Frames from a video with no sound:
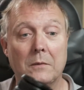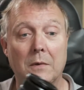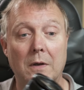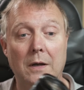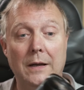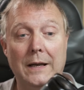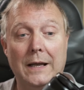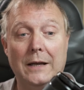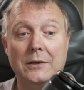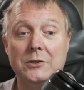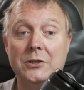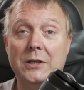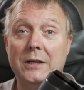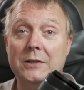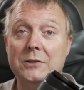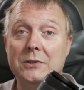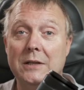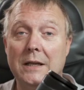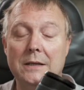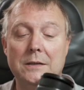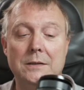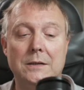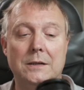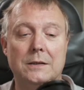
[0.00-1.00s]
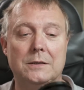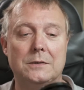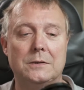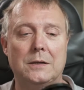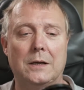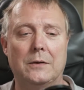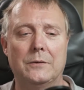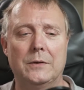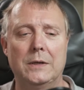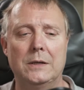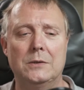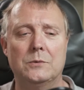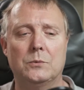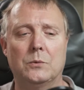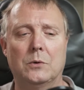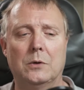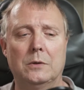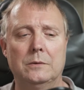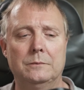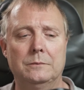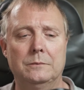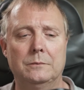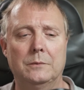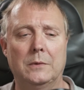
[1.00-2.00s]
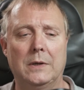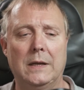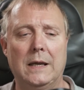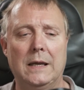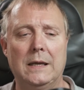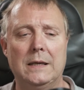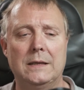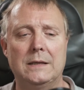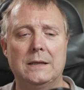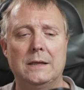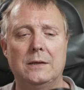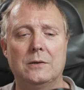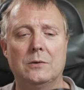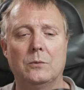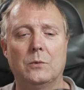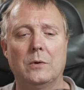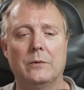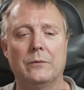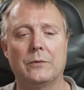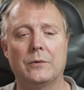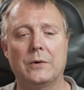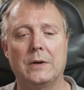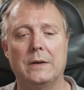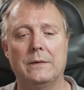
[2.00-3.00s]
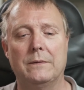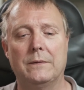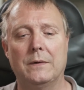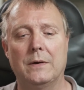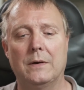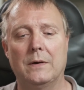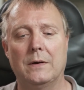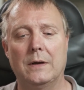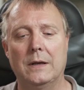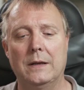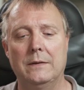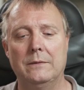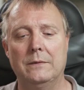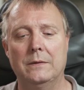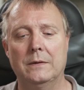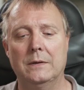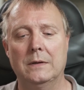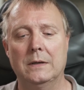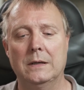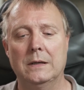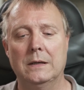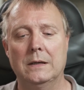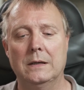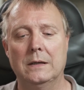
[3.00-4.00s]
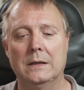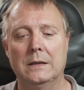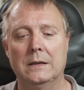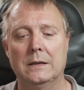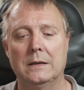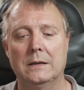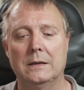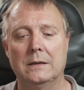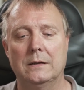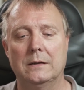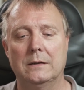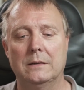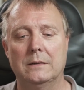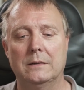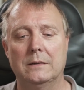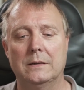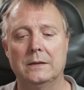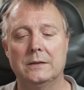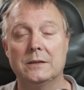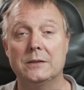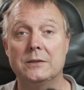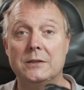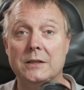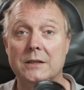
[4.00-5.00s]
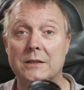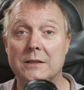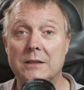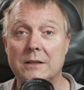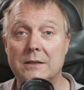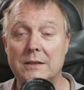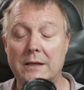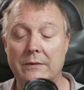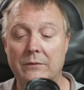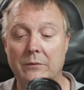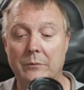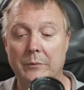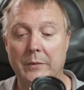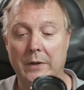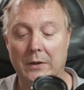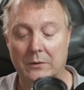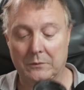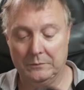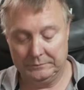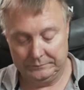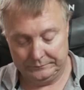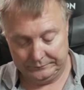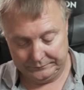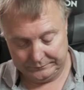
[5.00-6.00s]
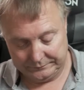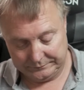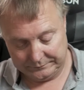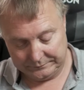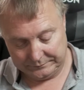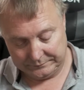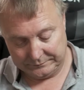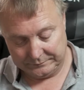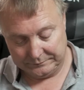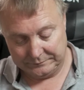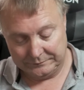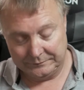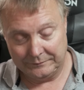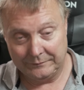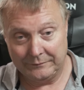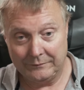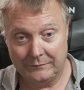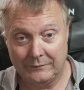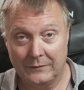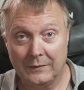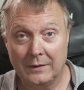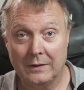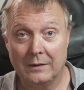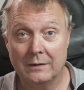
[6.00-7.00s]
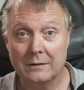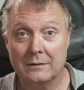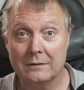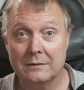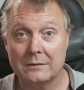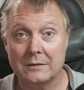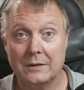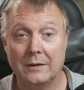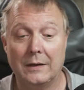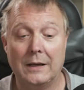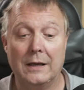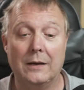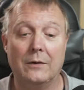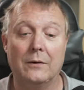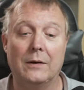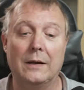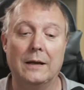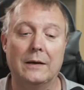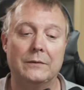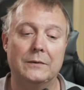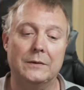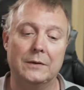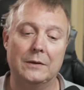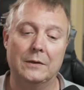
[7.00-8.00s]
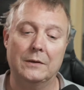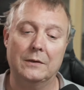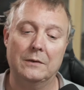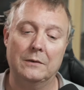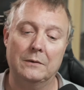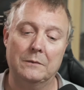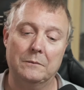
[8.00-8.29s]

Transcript: I now change lenses. So this one, my 18 to 135, is a 67mm. So now I have to